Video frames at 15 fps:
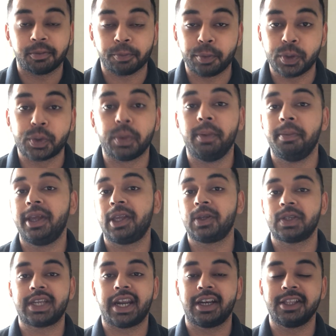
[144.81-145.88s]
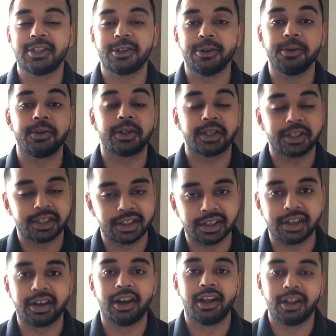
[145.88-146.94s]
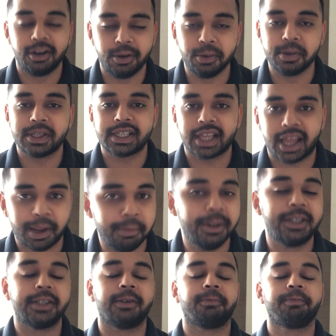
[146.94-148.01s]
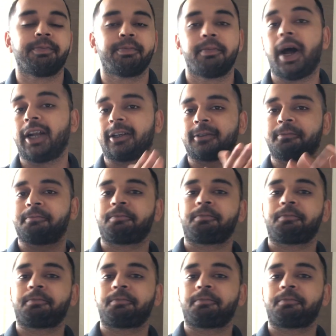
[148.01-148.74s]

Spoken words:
which will make you stand and salute Sir Lewis Hamilton. But